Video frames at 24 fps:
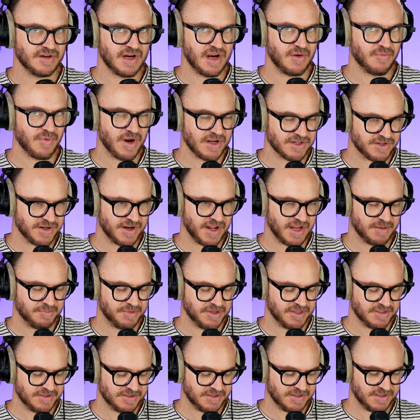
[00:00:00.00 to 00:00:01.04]
a Russian
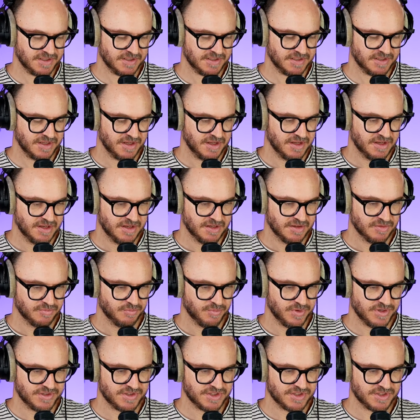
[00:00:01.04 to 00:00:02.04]
APT, which